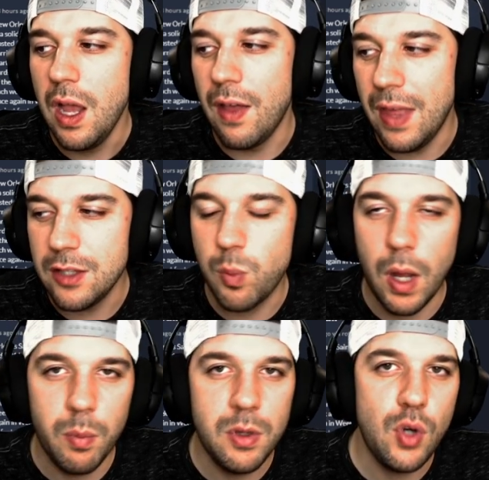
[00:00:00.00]
And that's why
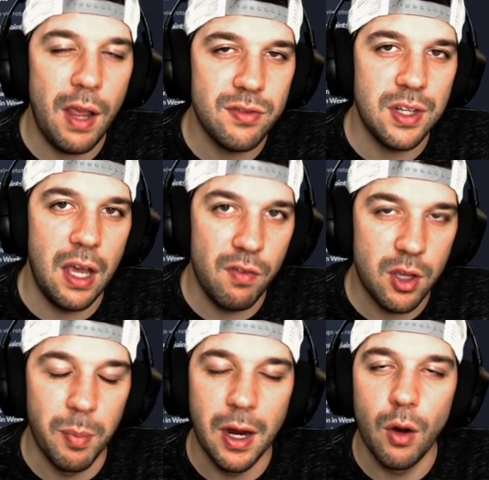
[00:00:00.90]
we drafted Alvin
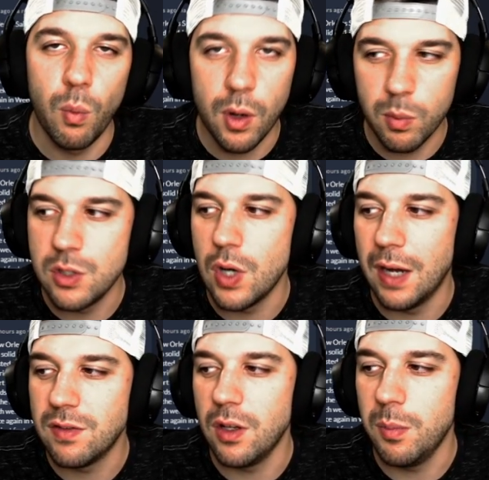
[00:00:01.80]
Kamara where we
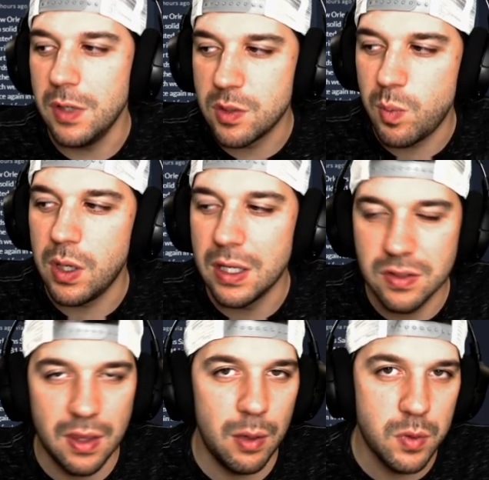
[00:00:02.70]
drafted him, is because of
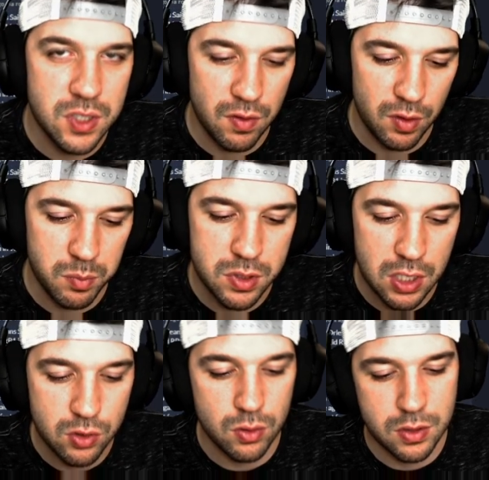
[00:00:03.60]
that receiving
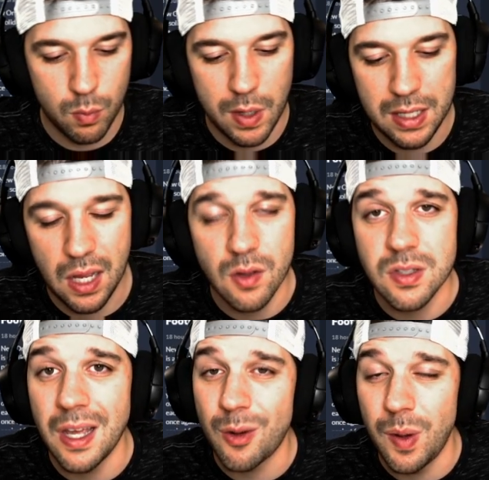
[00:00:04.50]
potential. So right now, it's
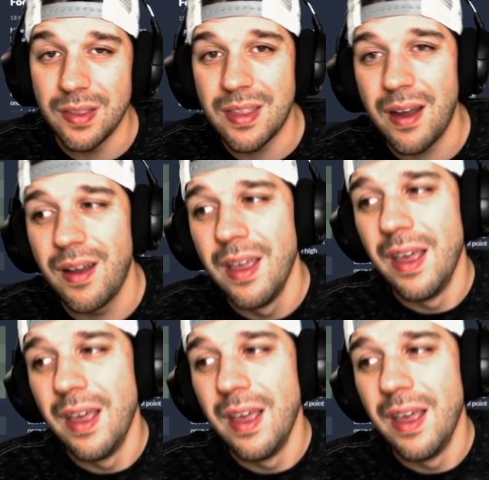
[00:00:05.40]
not quite there.